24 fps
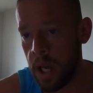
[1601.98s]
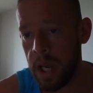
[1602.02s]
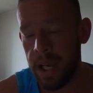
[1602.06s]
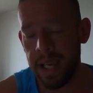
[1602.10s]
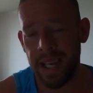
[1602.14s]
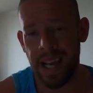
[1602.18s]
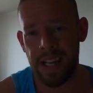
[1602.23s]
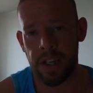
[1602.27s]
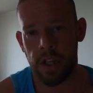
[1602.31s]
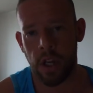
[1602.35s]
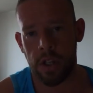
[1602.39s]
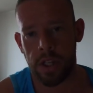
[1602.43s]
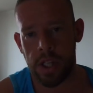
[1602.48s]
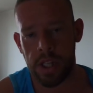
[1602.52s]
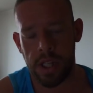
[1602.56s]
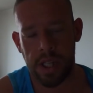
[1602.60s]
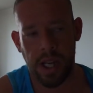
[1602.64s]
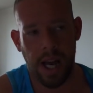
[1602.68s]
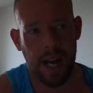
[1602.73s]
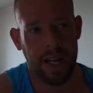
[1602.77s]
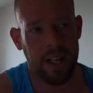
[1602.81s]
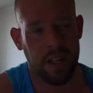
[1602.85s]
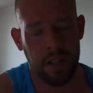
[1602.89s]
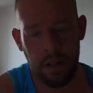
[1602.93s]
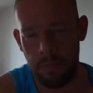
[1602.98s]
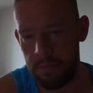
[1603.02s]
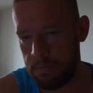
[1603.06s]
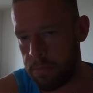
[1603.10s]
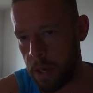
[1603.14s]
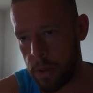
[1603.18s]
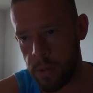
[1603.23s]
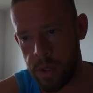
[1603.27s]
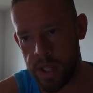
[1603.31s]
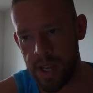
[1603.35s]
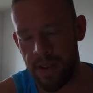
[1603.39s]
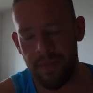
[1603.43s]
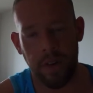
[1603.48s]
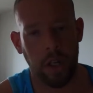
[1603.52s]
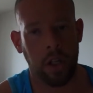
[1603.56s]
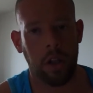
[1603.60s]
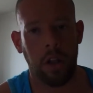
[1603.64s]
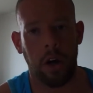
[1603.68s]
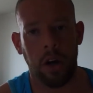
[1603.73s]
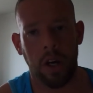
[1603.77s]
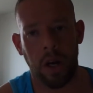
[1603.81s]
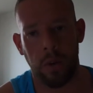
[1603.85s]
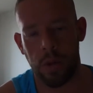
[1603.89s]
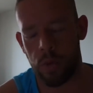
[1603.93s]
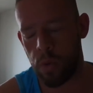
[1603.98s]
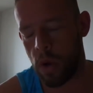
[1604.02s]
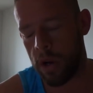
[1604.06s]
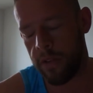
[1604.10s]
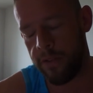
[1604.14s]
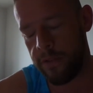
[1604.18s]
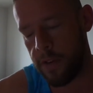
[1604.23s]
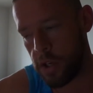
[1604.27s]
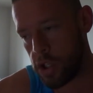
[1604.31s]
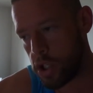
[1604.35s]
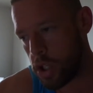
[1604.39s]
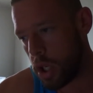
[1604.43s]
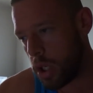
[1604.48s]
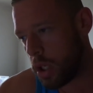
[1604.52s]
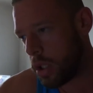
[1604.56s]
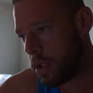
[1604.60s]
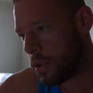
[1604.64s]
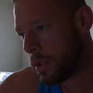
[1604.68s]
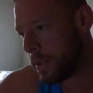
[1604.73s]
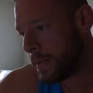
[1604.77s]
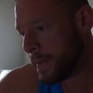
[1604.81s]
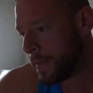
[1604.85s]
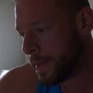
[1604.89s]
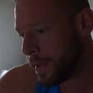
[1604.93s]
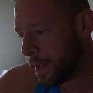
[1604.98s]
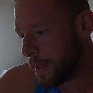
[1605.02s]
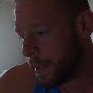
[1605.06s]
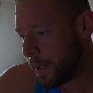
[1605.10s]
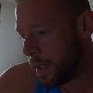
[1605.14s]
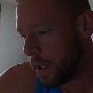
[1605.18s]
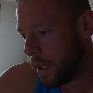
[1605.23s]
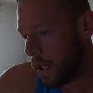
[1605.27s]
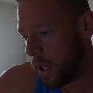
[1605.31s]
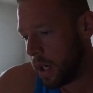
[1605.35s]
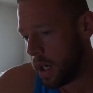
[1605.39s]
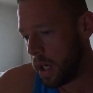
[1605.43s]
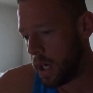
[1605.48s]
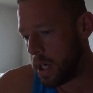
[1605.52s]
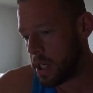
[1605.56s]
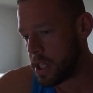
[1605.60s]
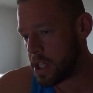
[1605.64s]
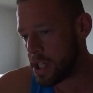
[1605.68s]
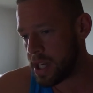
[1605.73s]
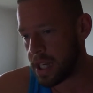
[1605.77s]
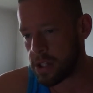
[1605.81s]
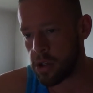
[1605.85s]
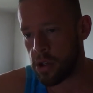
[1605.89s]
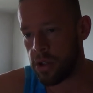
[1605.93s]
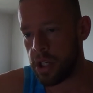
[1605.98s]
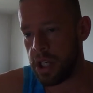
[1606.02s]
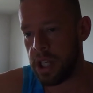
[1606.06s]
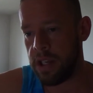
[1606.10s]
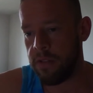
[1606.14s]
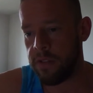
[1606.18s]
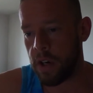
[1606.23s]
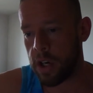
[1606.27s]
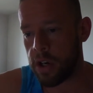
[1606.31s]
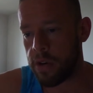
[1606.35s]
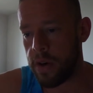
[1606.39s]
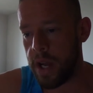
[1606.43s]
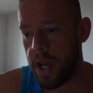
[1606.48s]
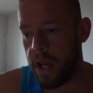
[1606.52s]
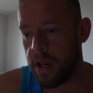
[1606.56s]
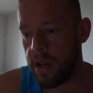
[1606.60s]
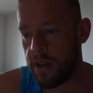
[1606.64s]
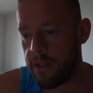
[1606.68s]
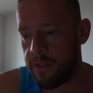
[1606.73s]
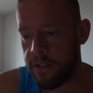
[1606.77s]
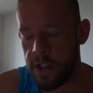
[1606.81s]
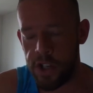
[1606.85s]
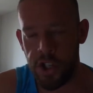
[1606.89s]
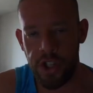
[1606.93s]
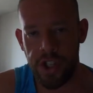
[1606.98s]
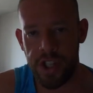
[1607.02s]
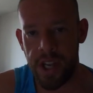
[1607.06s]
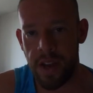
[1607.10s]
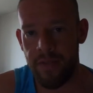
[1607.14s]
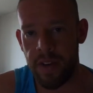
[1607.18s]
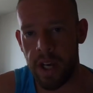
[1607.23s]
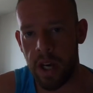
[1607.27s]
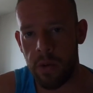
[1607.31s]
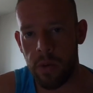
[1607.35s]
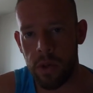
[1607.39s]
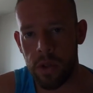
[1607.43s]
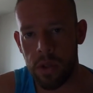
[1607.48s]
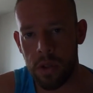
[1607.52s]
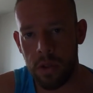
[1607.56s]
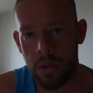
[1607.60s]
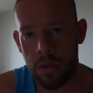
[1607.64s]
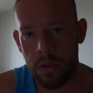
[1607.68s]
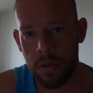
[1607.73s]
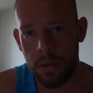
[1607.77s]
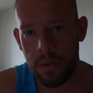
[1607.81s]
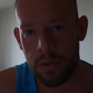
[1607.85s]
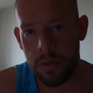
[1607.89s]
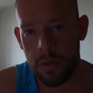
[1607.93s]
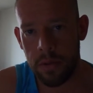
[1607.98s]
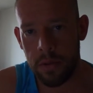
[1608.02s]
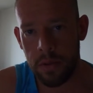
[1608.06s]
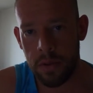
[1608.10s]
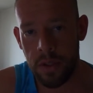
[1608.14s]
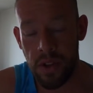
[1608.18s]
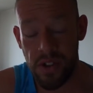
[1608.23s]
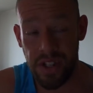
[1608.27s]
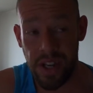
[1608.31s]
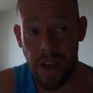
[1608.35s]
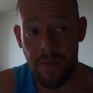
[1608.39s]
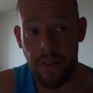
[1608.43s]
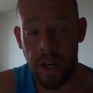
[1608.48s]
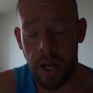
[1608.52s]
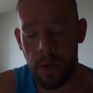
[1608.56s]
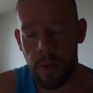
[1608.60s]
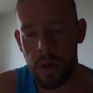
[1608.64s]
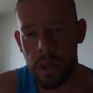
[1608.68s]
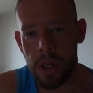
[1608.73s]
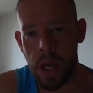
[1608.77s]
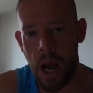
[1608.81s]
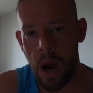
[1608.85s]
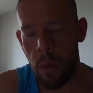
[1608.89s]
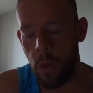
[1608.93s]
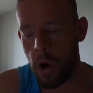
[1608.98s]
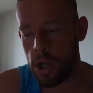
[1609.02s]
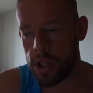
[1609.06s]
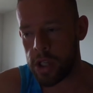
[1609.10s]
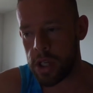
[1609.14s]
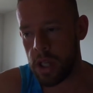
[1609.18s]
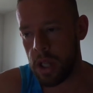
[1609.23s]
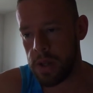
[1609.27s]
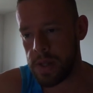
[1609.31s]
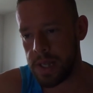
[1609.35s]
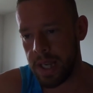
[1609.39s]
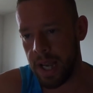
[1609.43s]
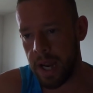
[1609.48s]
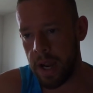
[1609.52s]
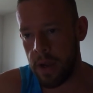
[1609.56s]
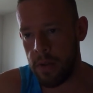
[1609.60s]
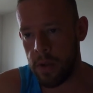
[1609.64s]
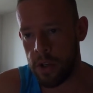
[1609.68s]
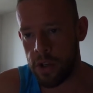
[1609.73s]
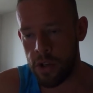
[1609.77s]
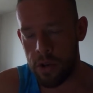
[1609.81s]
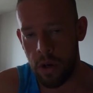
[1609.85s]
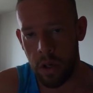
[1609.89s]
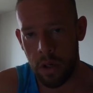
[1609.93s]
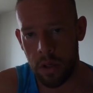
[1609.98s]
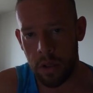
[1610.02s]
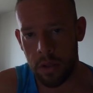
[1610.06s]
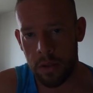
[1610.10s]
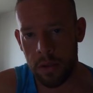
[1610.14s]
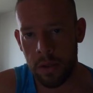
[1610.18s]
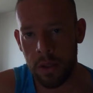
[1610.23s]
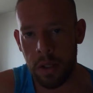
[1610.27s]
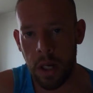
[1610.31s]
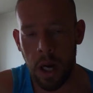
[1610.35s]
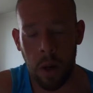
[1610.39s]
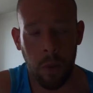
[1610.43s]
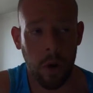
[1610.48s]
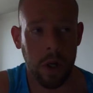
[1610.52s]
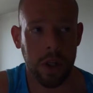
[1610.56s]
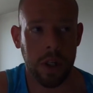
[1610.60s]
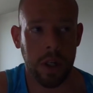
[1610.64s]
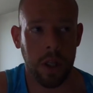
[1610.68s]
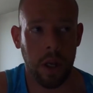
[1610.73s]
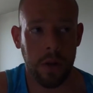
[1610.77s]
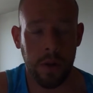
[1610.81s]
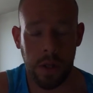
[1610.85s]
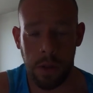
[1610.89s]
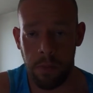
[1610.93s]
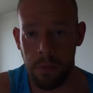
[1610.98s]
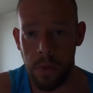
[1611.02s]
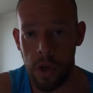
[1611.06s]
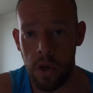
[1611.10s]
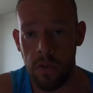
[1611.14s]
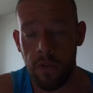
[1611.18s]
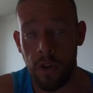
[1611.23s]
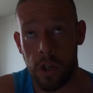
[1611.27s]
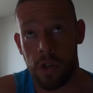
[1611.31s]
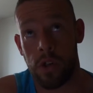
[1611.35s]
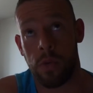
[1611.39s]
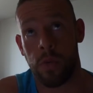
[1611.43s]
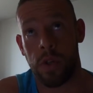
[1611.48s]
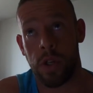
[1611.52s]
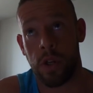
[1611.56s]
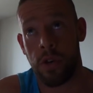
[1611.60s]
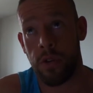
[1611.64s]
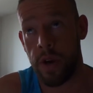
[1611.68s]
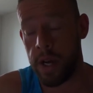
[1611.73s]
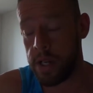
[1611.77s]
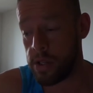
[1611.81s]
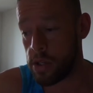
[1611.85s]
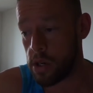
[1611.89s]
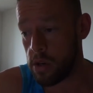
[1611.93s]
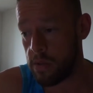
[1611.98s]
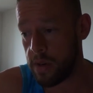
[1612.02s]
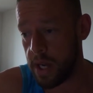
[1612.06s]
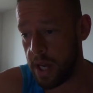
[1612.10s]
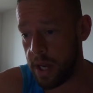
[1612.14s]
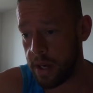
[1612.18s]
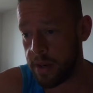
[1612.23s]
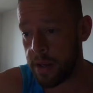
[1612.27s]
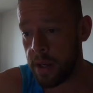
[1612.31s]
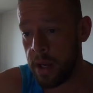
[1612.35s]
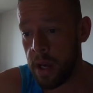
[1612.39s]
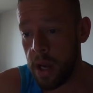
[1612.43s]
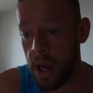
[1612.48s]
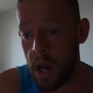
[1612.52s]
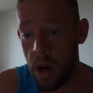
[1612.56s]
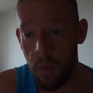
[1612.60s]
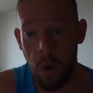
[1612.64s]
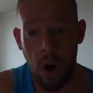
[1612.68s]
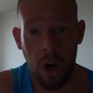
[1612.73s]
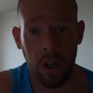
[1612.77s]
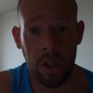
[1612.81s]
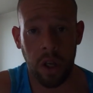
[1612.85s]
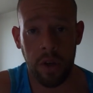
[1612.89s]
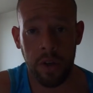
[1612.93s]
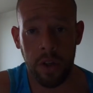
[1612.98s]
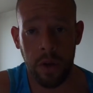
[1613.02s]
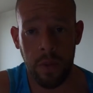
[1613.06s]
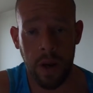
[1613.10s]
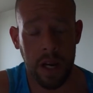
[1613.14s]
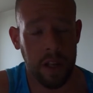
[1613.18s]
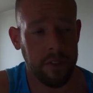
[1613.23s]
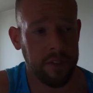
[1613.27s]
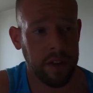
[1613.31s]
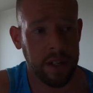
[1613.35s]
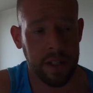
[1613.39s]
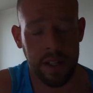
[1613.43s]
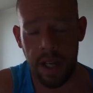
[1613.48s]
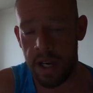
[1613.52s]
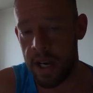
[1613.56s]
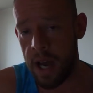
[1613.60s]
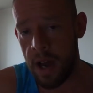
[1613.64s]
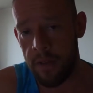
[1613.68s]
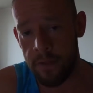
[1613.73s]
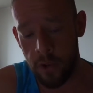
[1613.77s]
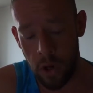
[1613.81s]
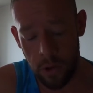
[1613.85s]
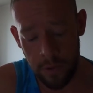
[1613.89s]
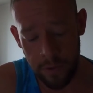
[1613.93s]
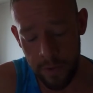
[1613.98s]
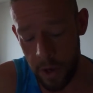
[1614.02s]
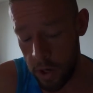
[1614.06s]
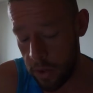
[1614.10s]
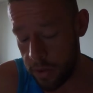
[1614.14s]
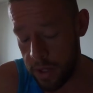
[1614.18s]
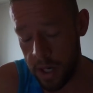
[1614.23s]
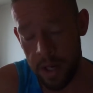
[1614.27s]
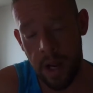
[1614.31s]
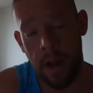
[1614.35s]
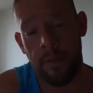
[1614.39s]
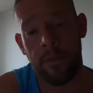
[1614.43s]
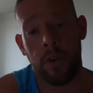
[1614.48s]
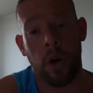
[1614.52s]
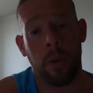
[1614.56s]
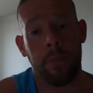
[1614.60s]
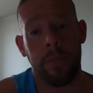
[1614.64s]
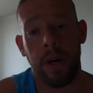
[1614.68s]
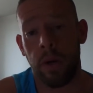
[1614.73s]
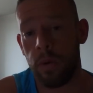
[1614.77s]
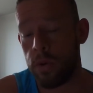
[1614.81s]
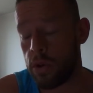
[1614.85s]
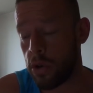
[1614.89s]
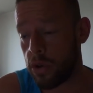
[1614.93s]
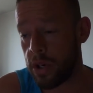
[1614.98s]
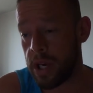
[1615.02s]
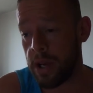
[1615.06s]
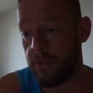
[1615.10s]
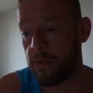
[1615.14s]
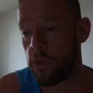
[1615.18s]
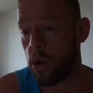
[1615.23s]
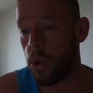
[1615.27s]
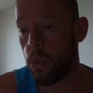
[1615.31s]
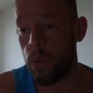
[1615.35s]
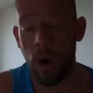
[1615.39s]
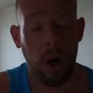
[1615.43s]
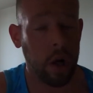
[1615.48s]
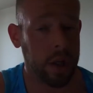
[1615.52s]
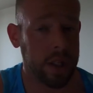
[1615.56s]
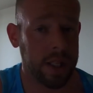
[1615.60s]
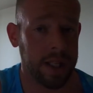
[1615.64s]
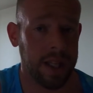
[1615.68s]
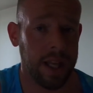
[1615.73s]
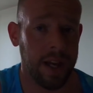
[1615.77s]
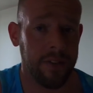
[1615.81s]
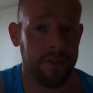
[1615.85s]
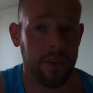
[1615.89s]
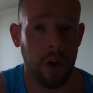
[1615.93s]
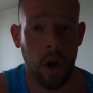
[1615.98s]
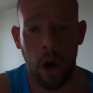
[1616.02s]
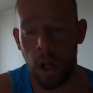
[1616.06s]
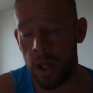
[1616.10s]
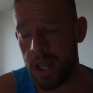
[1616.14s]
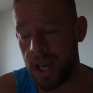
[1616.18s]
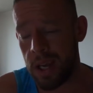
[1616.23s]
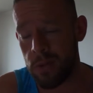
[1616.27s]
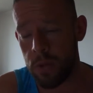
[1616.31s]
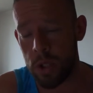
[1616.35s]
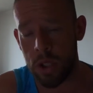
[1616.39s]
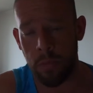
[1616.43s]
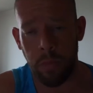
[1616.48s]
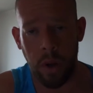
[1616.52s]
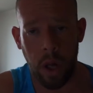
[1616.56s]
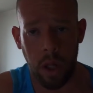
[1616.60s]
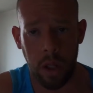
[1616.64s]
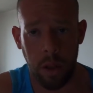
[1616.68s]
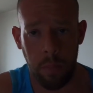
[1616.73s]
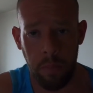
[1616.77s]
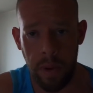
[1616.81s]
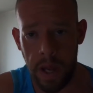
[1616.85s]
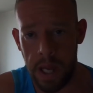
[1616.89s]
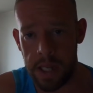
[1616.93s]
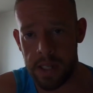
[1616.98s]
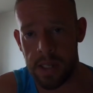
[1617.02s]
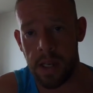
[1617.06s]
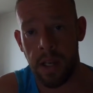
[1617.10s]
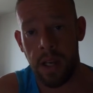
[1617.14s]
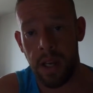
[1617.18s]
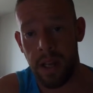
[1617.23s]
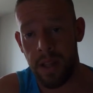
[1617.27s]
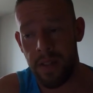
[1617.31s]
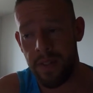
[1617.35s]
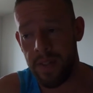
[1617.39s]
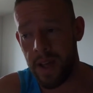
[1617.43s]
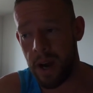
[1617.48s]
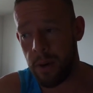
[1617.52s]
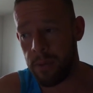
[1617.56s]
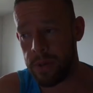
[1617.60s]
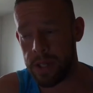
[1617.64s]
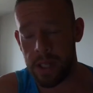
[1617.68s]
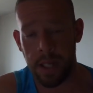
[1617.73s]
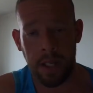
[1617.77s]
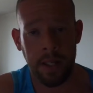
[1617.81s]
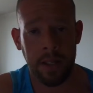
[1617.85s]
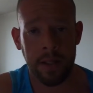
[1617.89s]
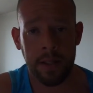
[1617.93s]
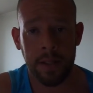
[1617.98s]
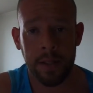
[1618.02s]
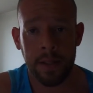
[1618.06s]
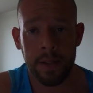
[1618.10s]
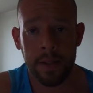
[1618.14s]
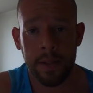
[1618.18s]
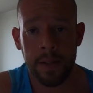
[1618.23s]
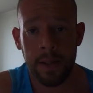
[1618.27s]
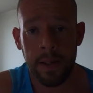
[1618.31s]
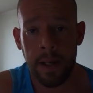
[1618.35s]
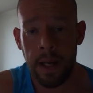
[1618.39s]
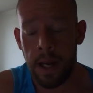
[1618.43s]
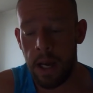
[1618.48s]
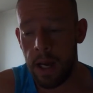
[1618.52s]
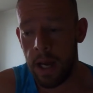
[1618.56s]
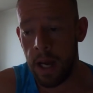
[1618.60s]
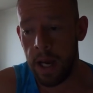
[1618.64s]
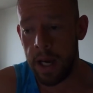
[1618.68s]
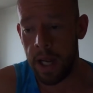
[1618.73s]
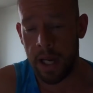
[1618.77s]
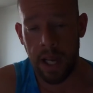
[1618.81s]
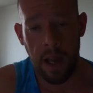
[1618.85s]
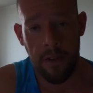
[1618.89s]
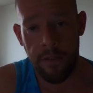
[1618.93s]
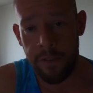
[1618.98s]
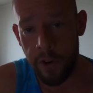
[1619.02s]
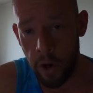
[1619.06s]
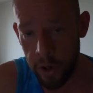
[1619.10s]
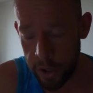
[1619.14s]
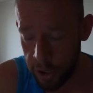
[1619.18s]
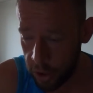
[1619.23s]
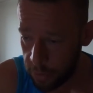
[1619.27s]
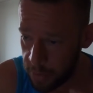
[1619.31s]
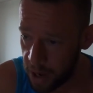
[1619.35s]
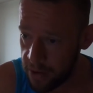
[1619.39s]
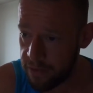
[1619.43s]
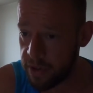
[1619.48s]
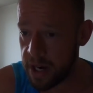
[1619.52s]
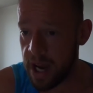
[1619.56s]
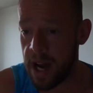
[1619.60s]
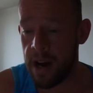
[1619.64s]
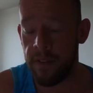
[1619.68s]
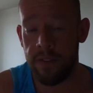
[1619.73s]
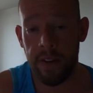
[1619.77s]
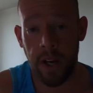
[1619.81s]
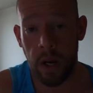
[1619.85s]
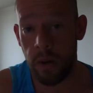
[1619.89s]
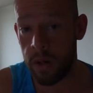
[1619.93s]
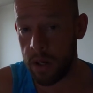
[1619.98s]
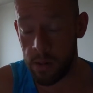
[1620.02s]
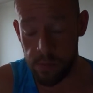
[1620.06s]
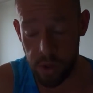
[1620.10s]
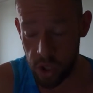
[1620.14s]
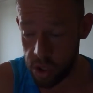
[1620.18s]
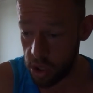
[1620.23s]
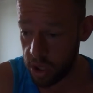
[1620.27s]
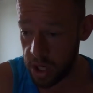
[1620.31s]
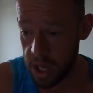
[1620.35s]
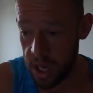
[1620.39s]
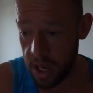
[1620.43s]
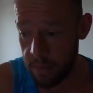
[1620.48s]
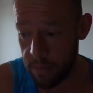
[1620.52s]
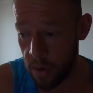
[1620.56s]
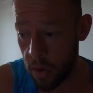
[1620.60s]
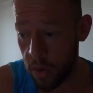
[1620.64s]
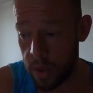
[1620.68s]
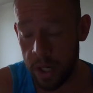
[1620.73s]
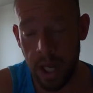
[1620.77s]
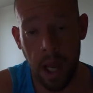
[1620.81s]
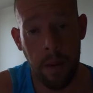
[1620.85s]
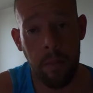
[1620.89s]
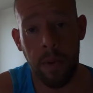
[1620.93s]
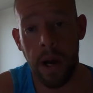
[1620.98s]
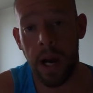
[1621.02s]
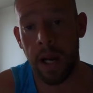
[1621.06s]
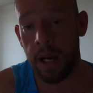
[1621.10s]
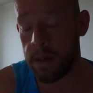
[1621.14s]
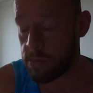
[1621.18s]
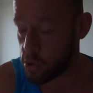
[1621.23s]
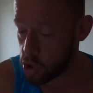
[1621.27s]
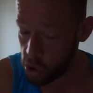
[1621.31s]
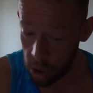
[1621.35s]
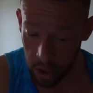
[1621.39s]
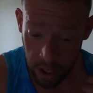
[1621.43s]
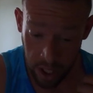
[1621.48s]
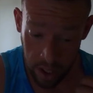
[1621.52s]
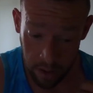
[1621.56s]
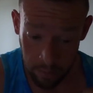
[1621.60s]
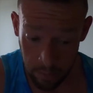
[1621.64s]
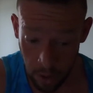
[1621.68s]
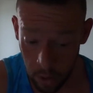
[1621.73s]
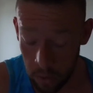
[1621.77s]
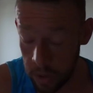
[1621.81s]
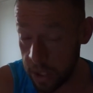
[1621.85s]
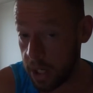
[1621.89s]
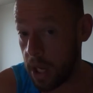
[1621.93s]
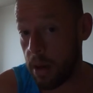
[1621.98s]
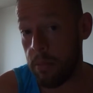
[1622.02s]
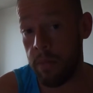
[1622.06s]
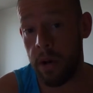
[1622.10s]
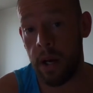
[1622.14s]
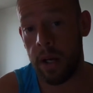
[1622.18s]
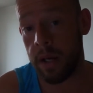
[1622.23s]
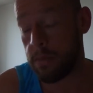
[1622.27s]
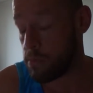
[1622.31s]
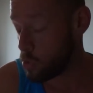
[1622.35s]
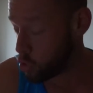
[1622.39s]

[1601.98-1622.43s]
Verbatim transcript: Gets onto site at about seven o'clock. I was one at first there. Uh, sat underneath a crane for seven hours. Seven hours. I weren't allowed to get out the truck. I weren't allowed to move because there was a cranes overhead. weren't allowed to do anything. Didn't have no food. Didn't have no milk. Didn't have no water left. All I had was a bottle of piss. That was it. And I kept falling up every half an hour. I'm stuck here. I'm not going to get back. I'm stuck here. I'm not going to get back.